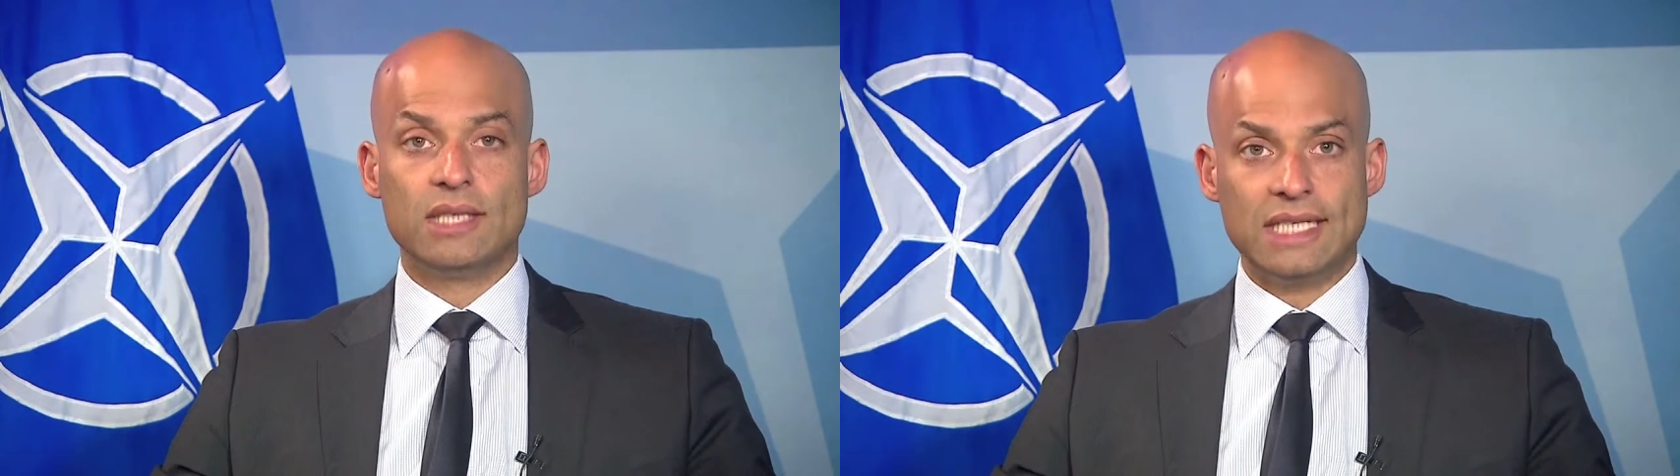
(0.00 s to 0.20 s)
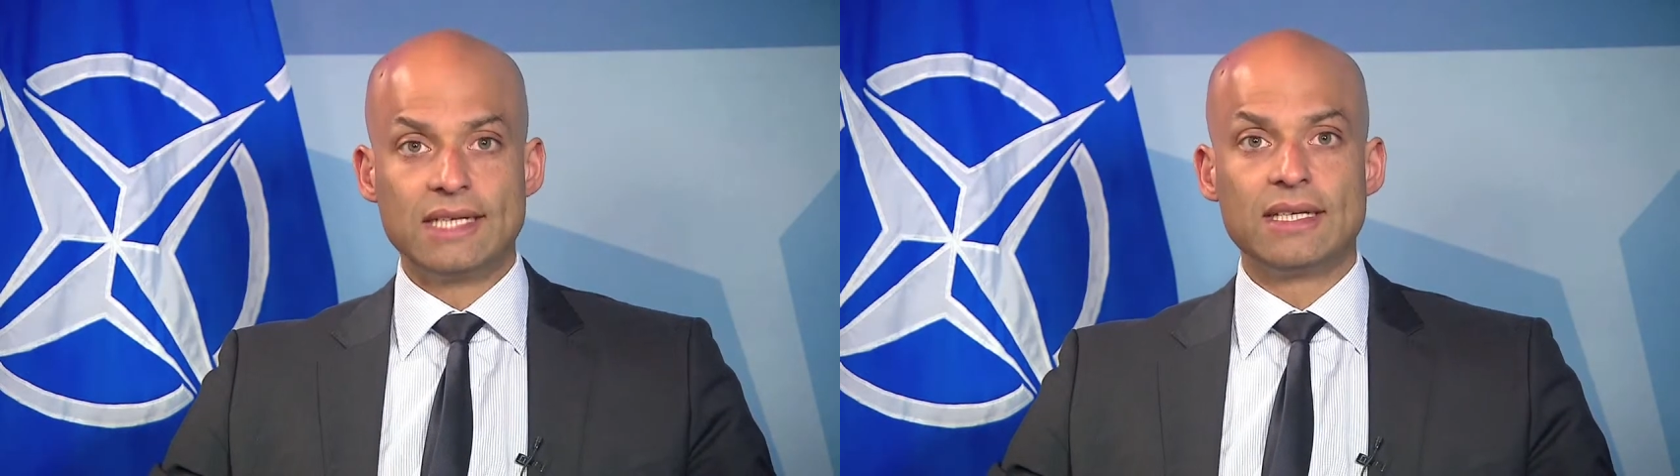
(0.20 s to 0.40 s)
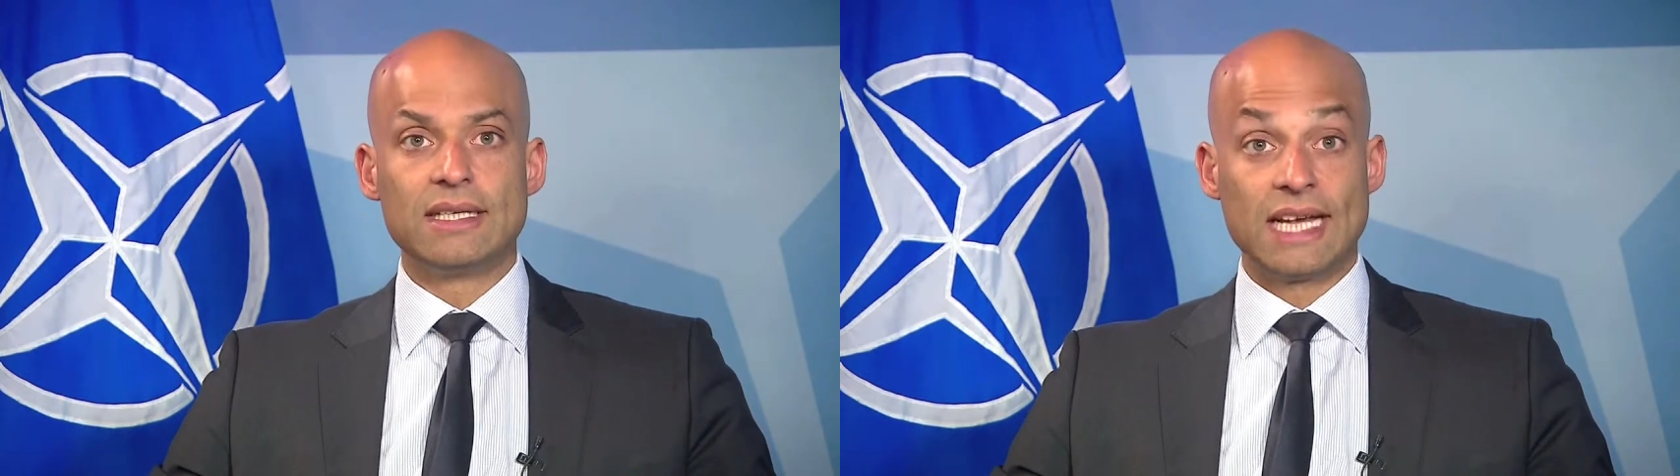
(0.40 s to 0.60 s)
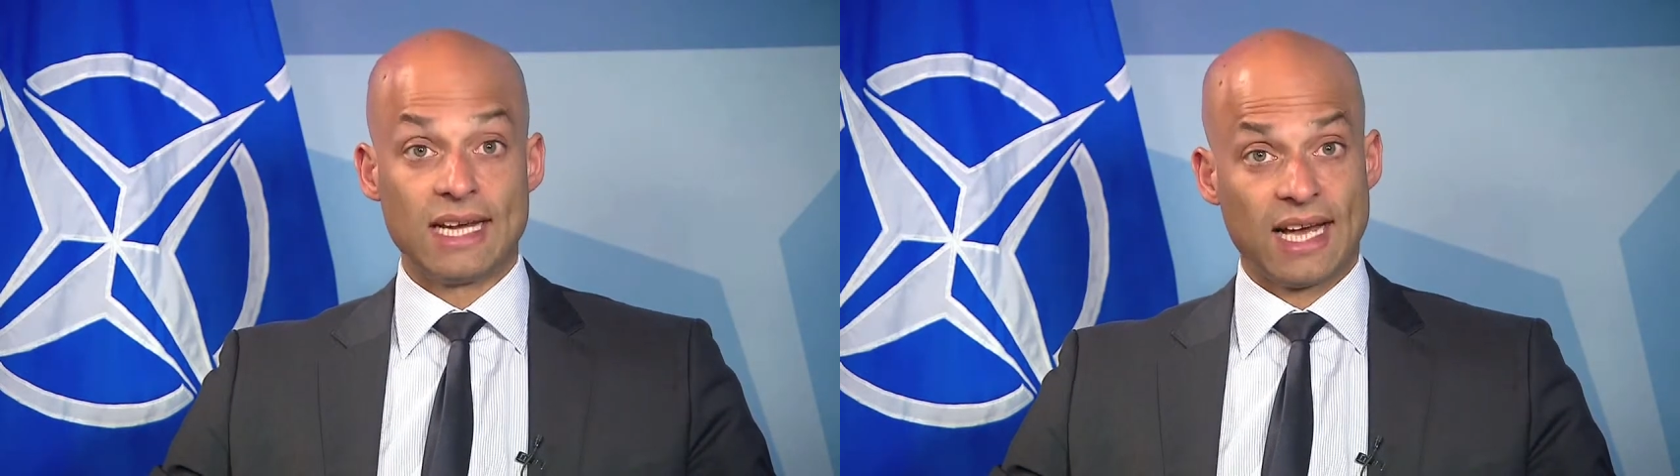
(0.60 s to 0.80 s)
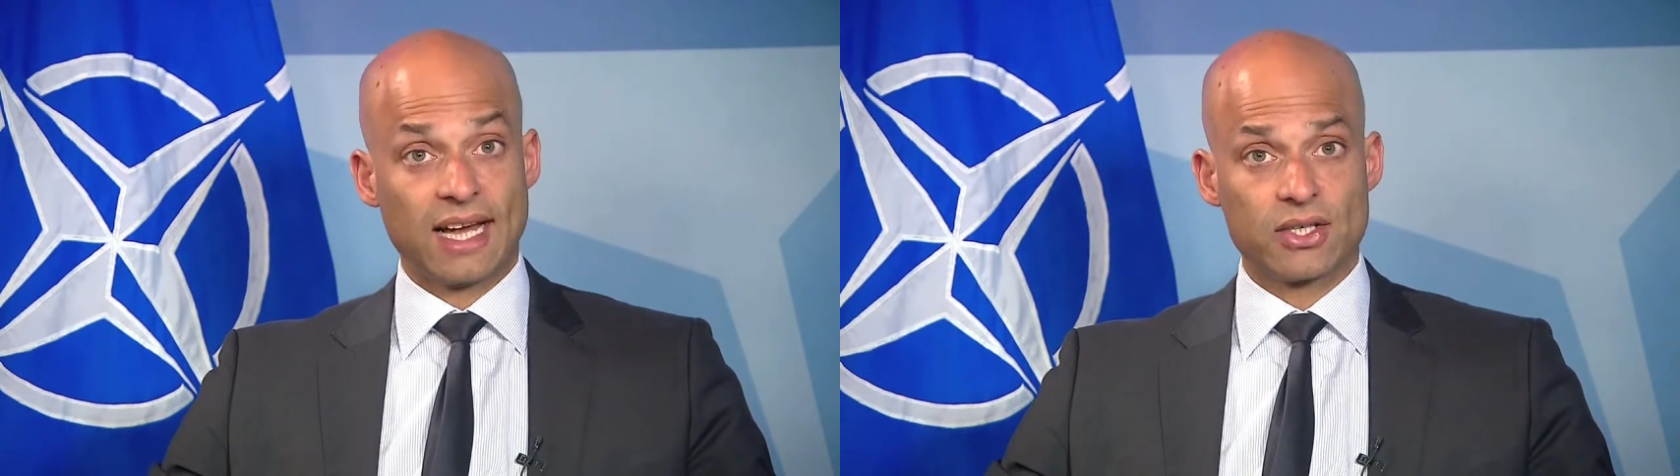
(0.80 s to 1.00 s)
didn't
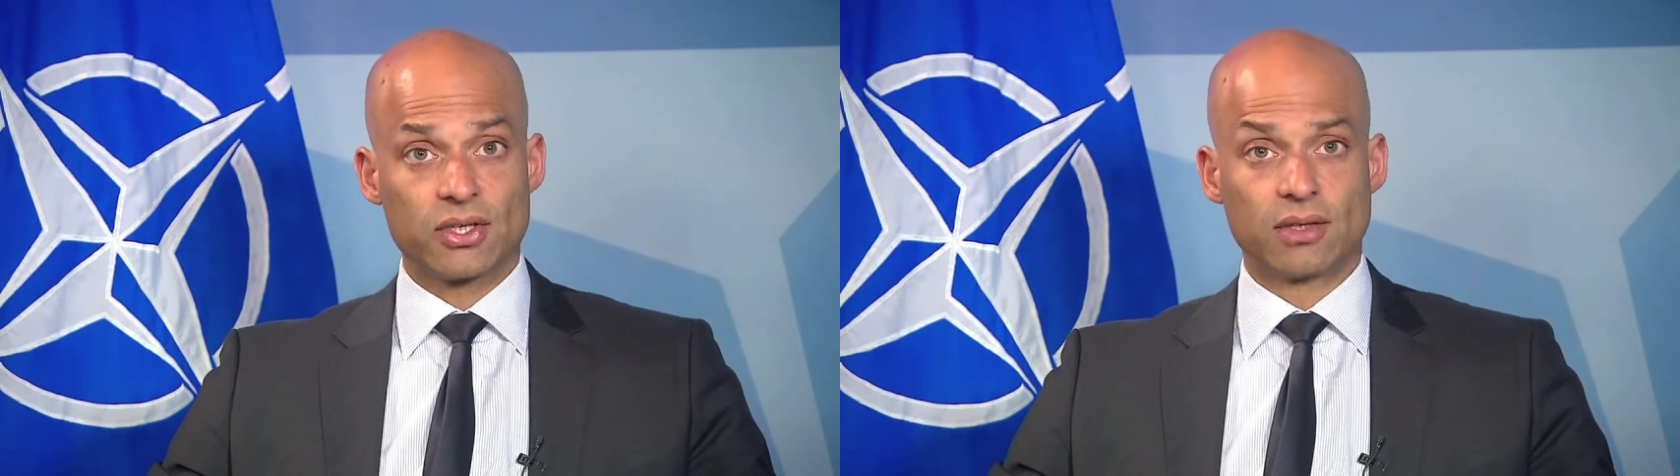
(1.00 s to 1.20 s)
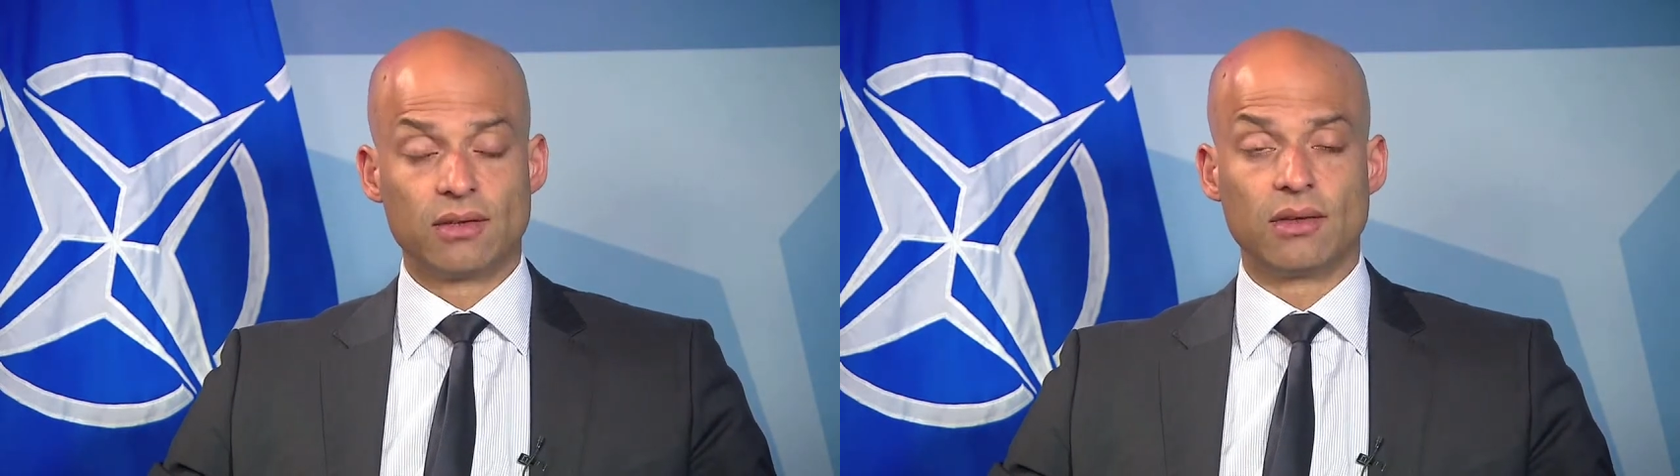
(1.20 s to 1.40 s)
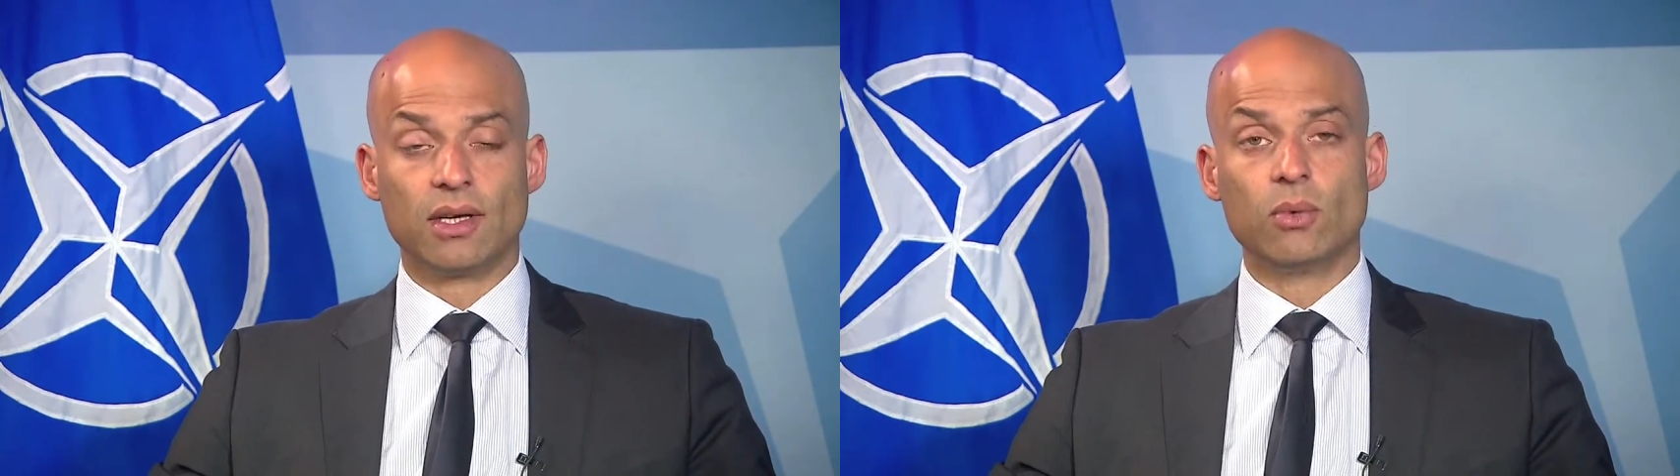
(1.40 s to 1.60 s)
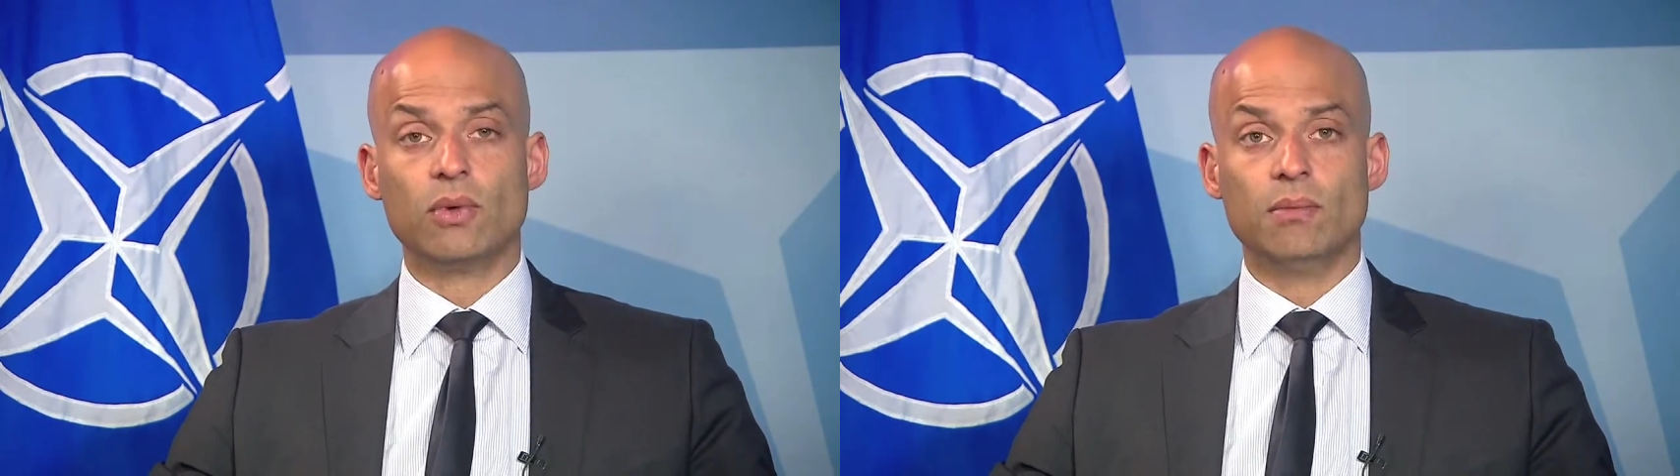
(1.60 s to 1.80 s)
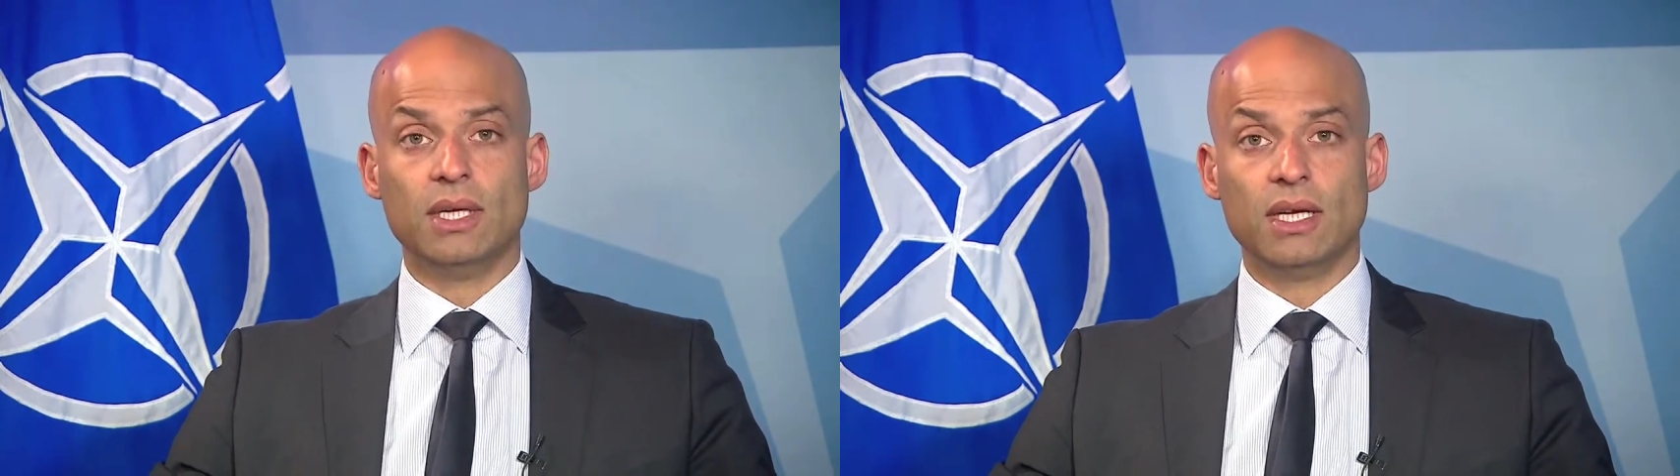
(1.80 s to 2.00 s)
take action, there
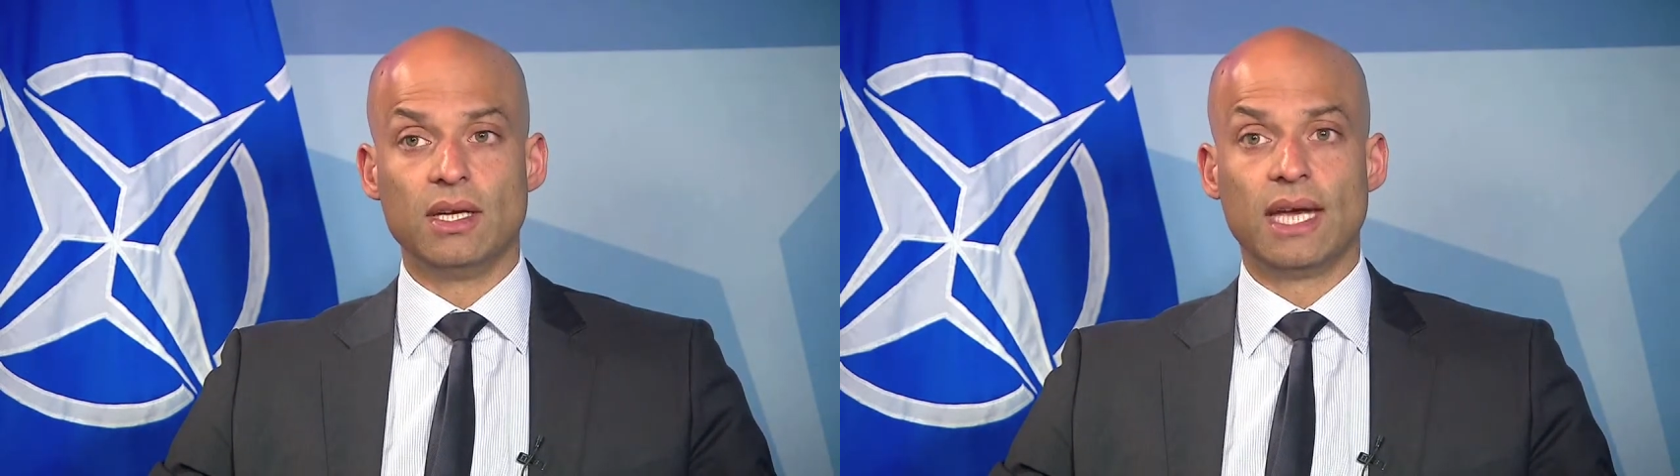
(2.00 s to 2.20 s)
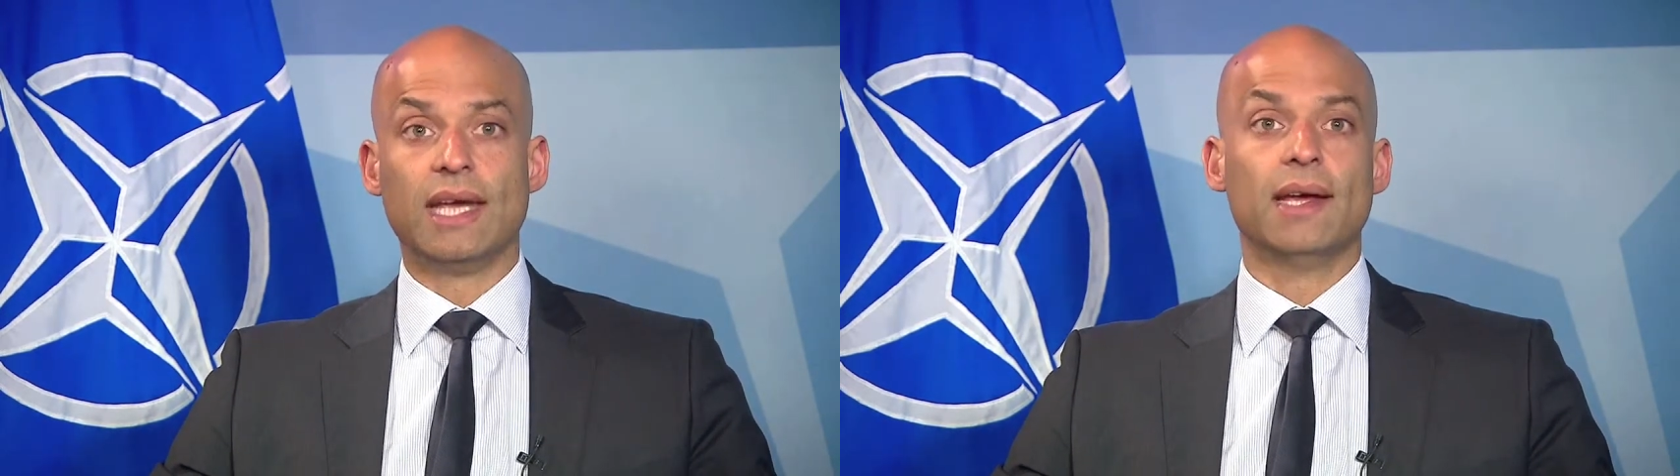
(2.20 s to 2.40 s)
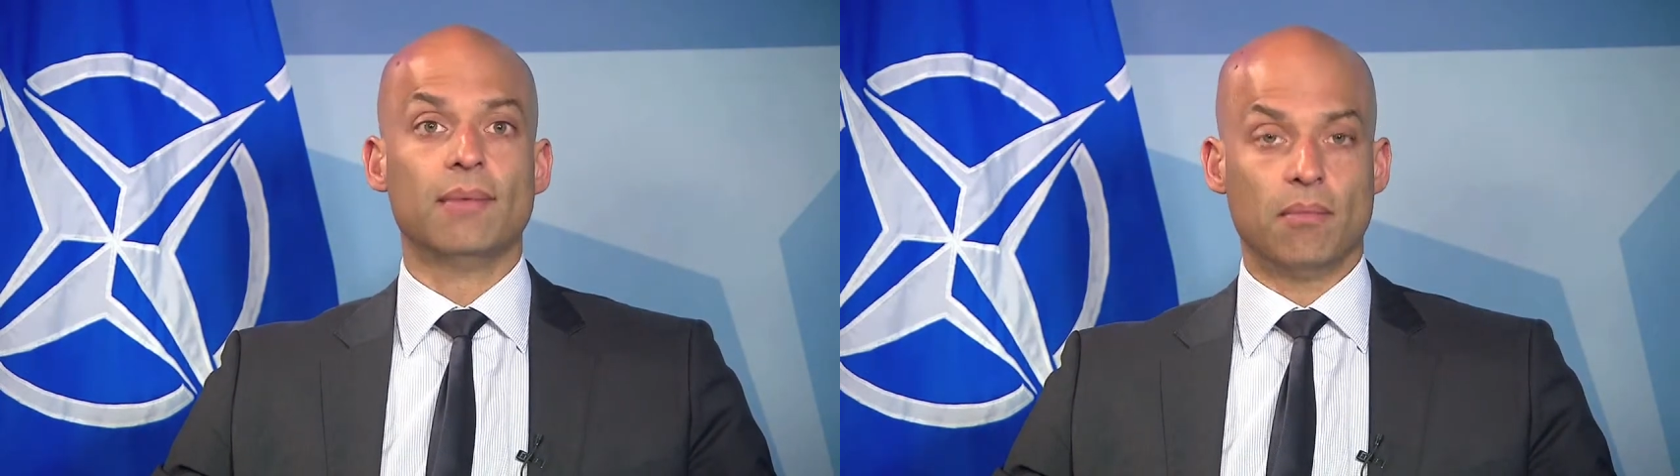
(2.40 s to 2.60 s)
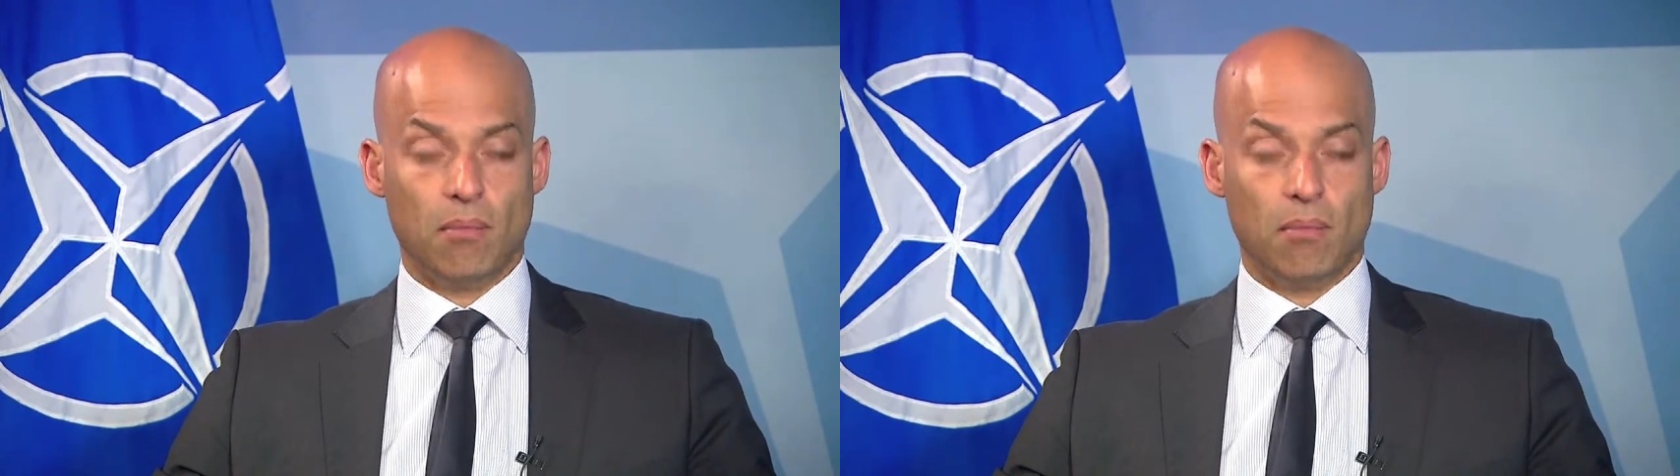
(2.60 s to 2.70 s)
would be a